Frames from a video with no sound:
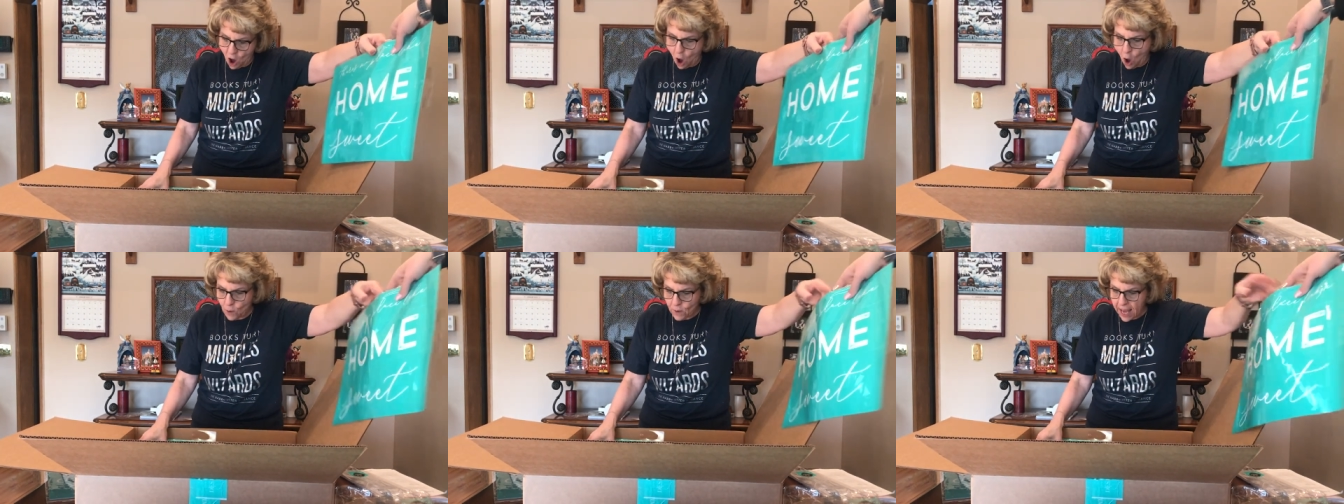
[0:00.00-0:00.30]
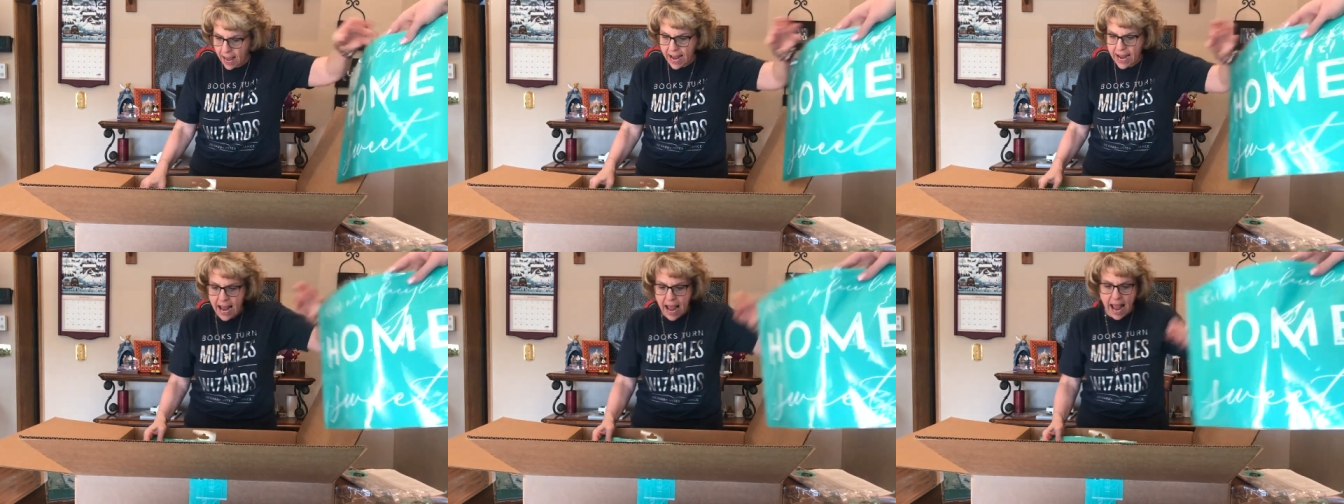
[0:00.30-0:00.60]

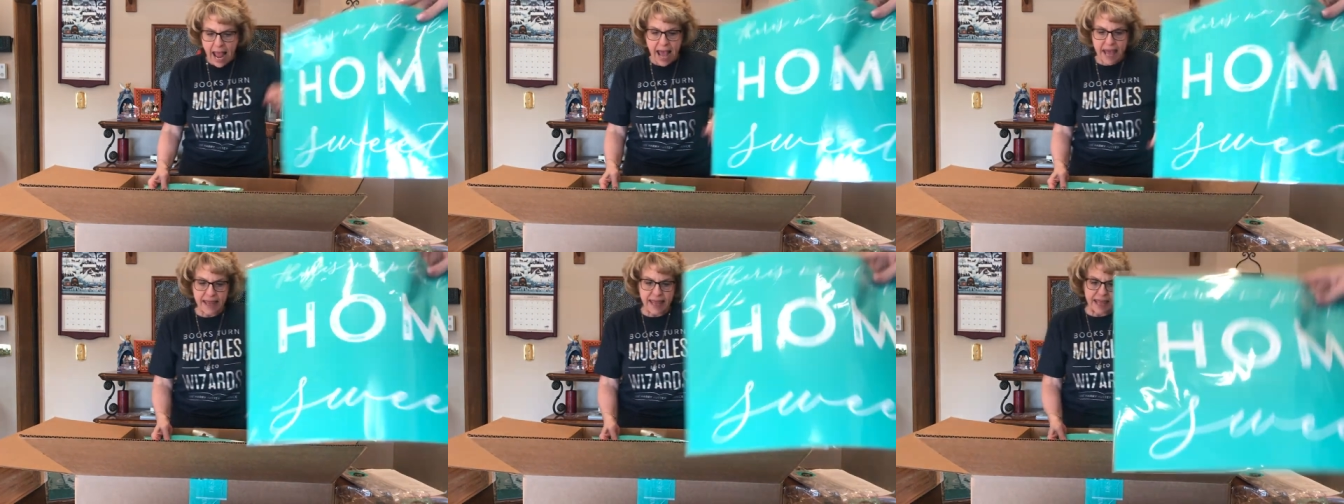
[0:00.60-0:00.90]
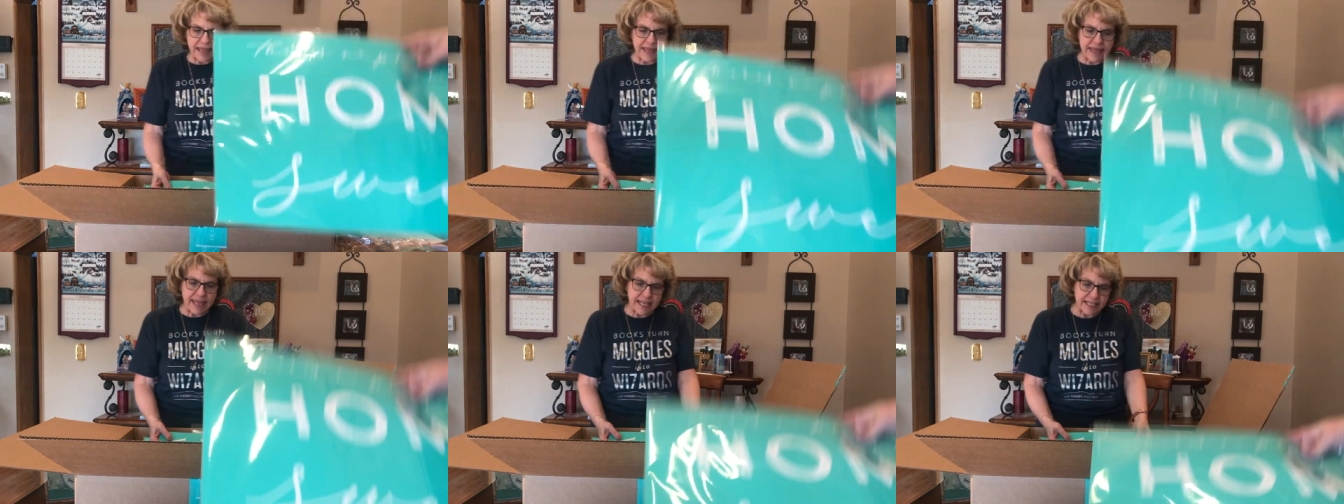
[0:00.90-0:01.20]
Okay, and
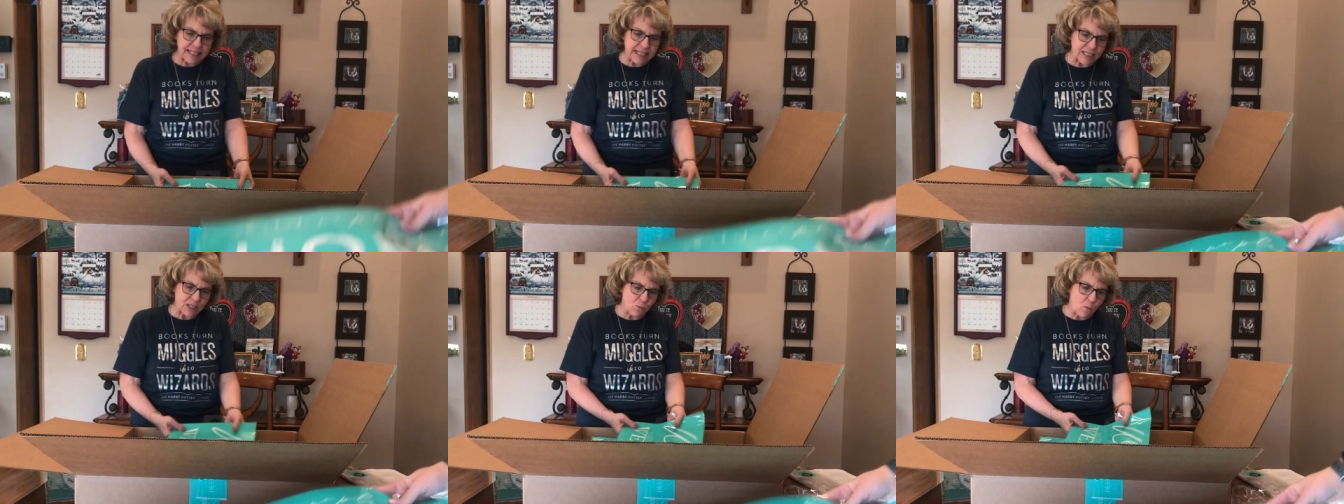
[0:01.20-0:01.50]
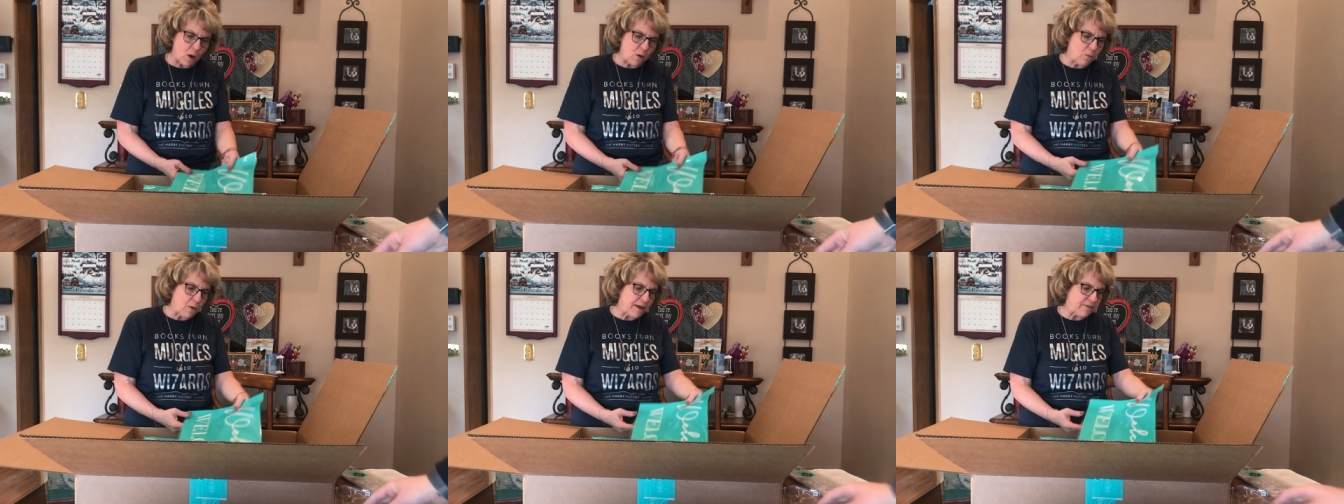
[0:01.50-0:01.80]
then this is
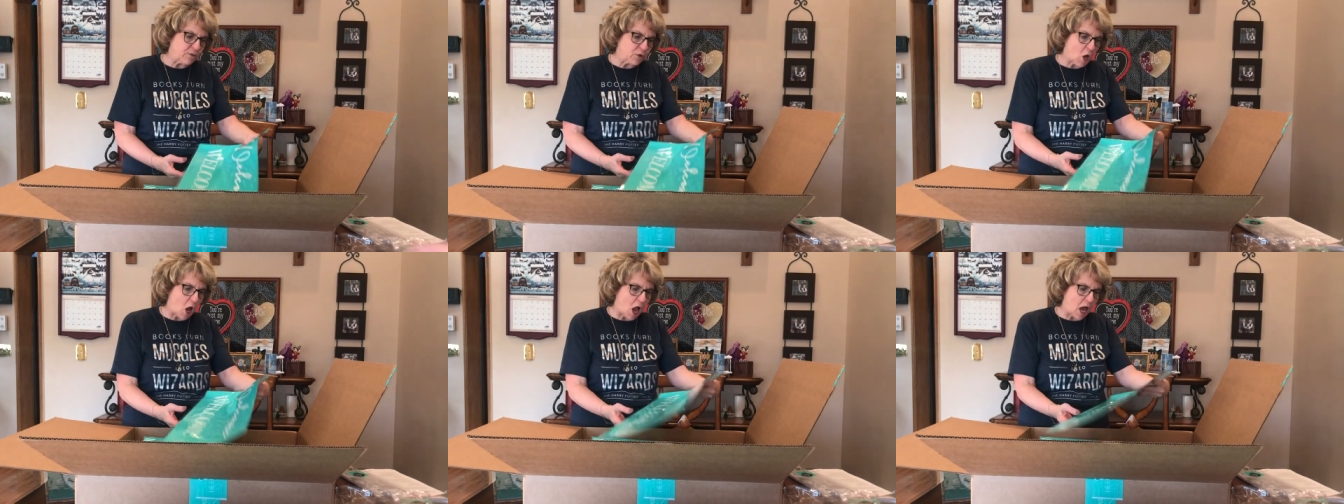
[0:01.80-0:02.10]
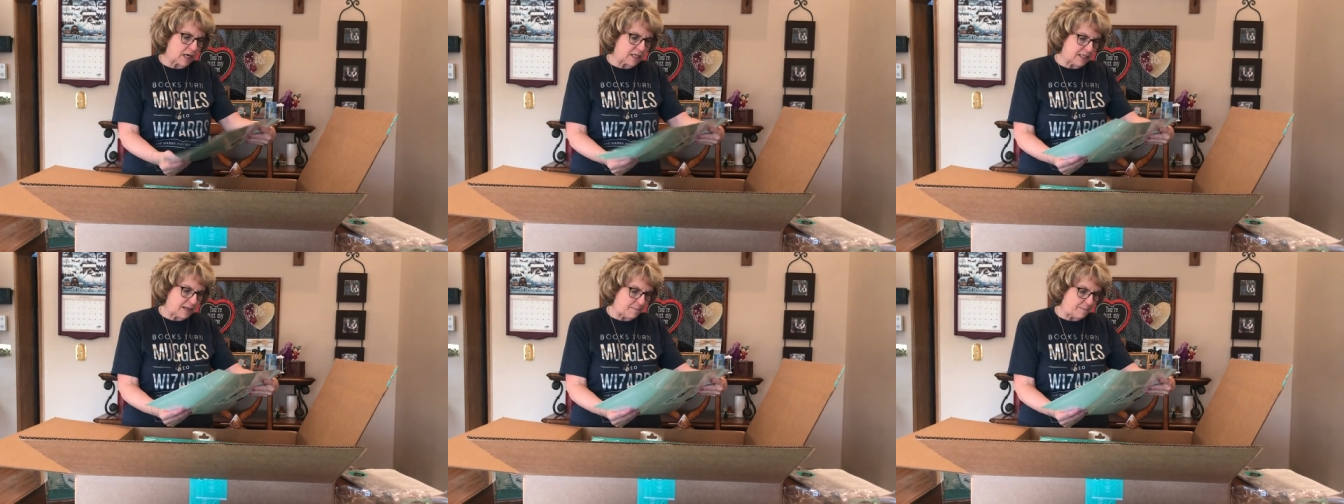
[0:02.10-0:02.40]
when we
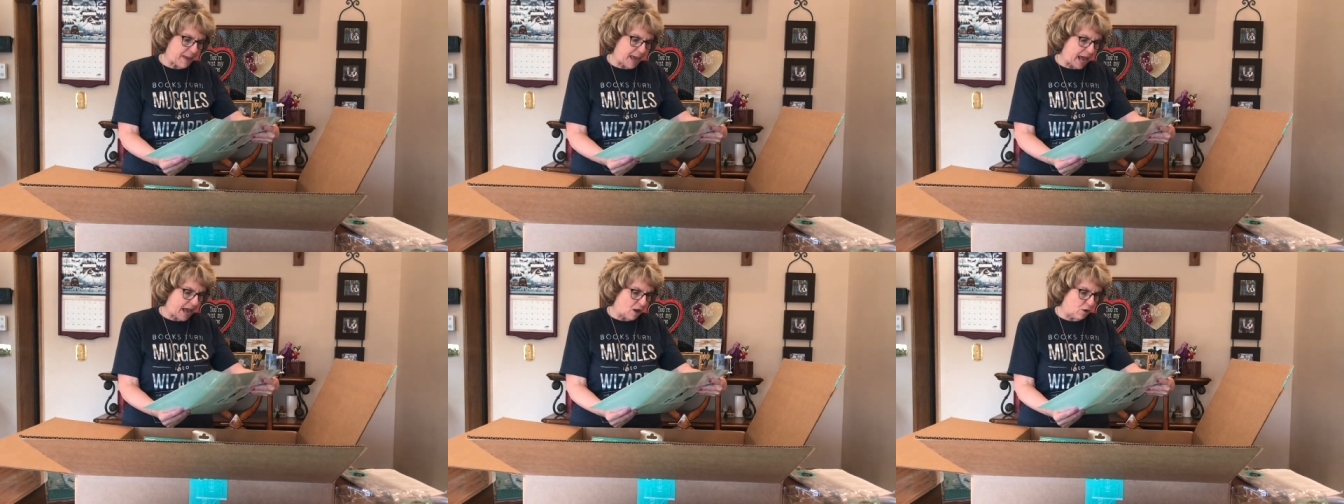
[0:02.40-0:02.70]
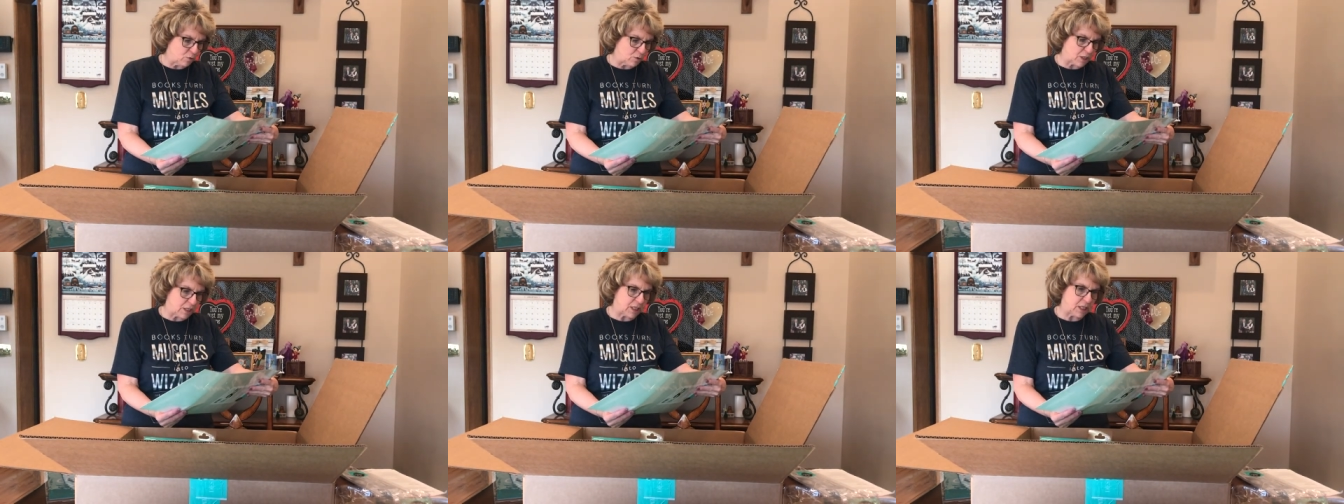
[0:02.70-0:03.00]
talked
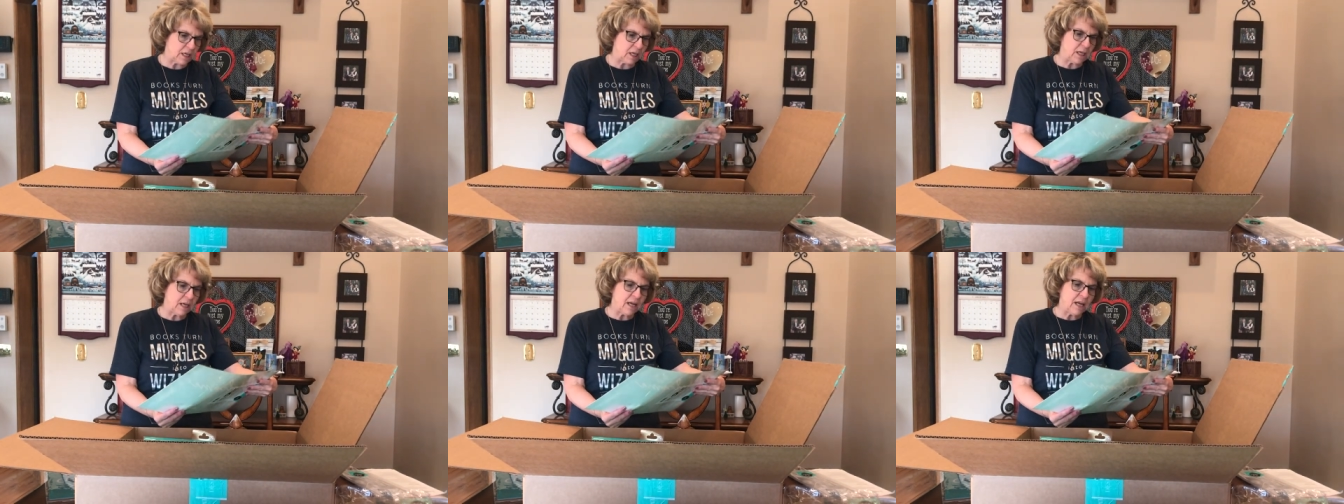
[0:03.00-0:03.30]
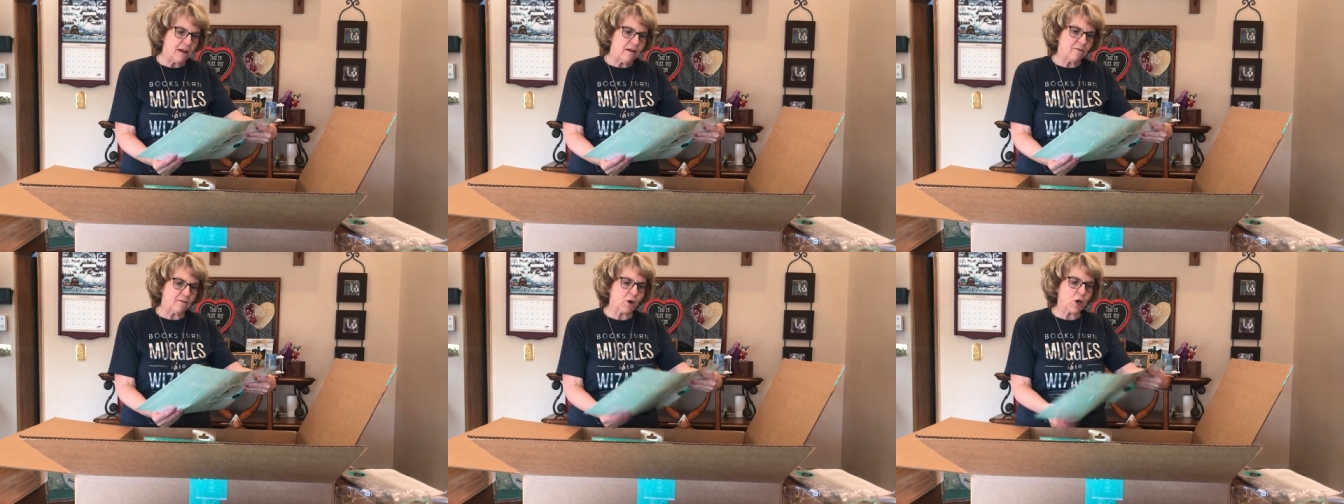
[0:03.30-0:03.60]
about
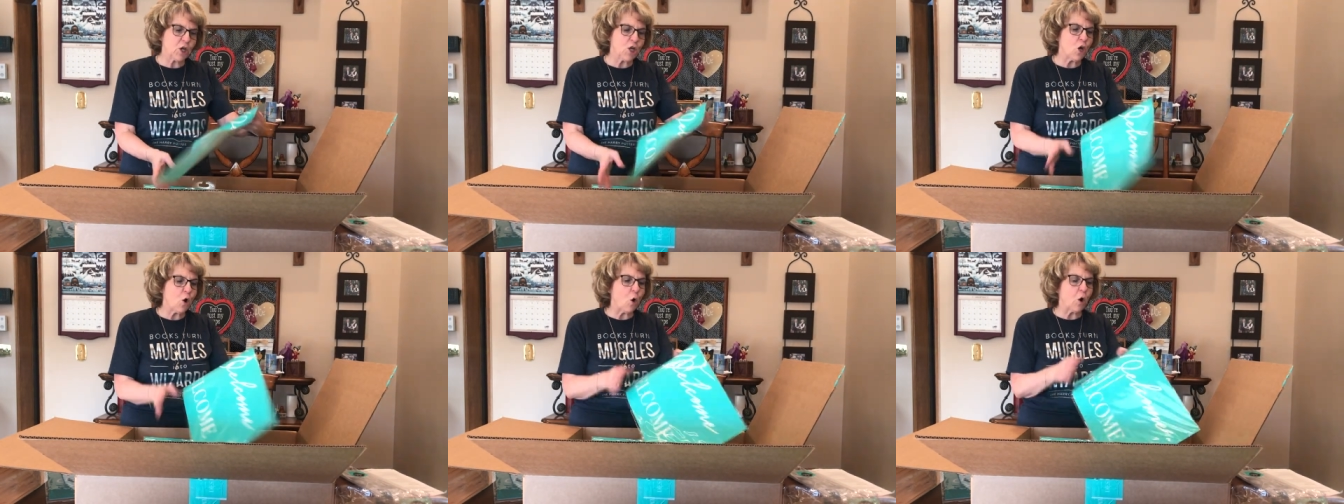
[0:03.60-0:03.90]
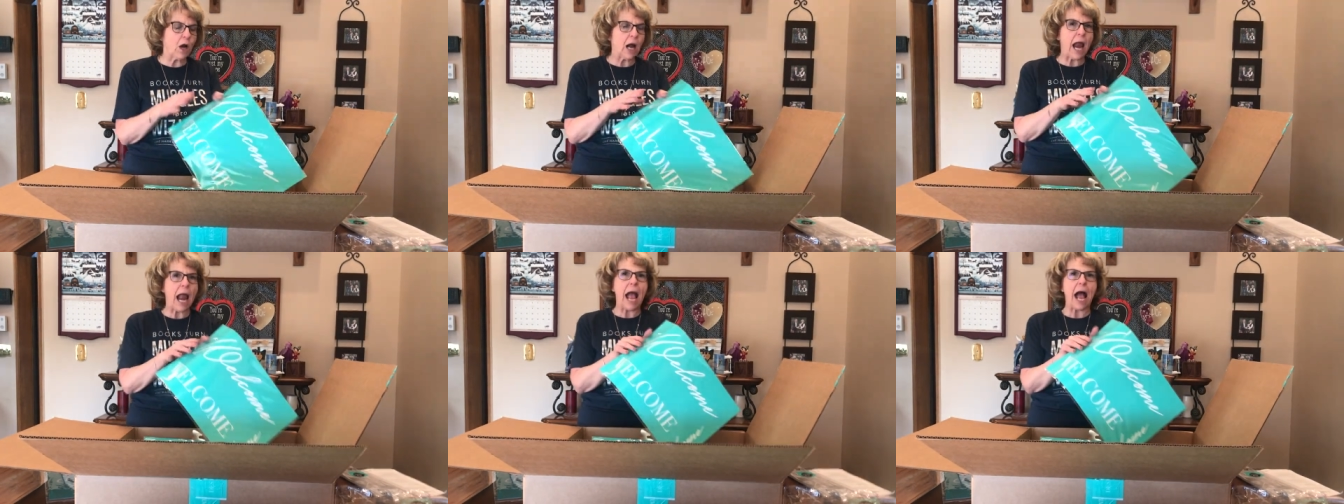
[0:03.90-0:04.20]
for
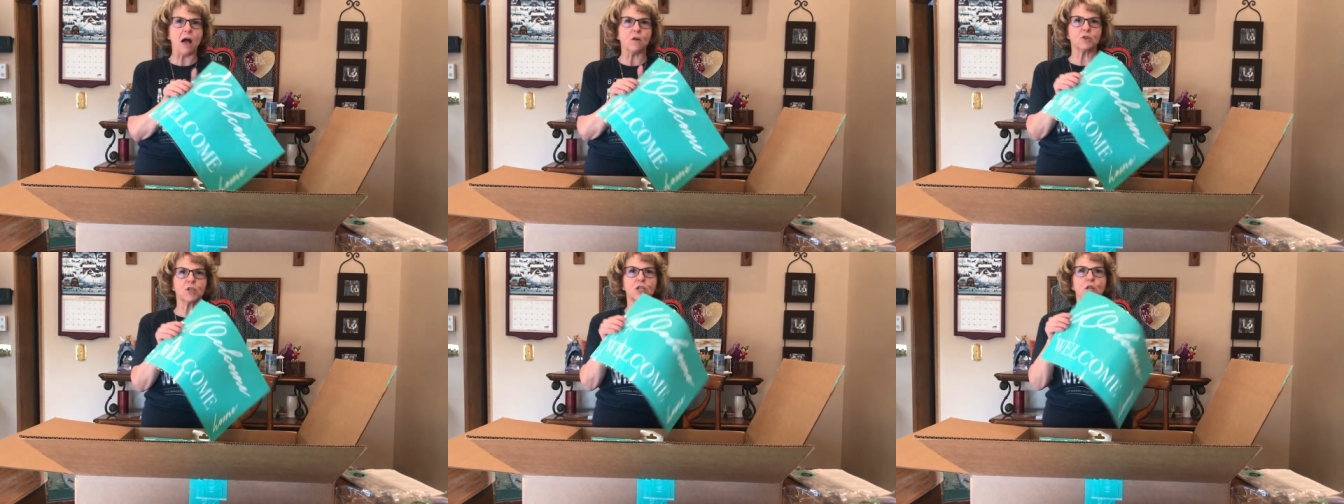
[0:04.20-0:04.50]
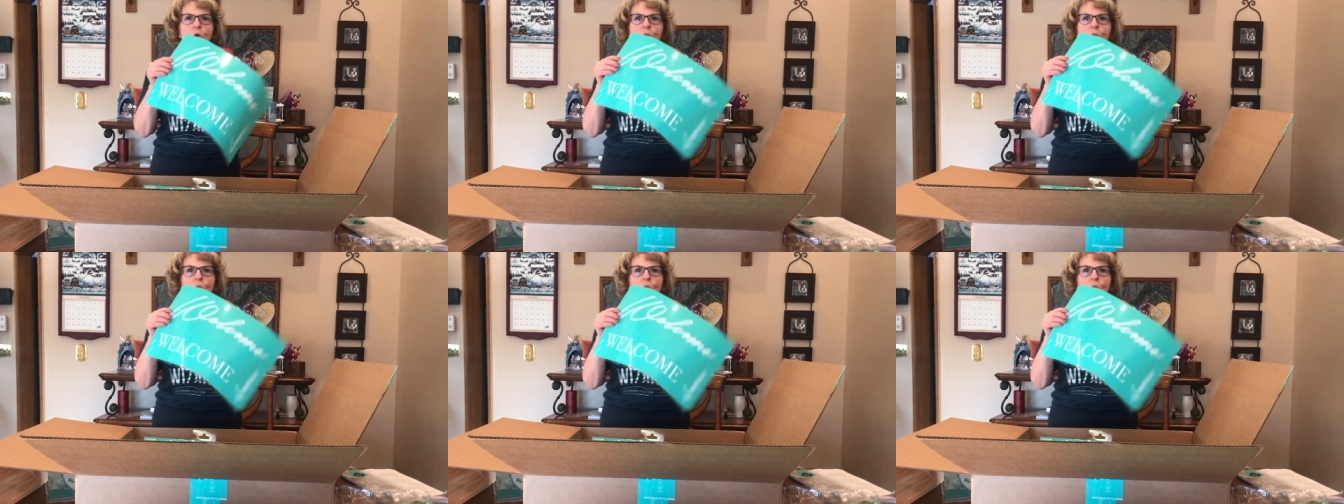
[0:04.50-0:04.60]
your house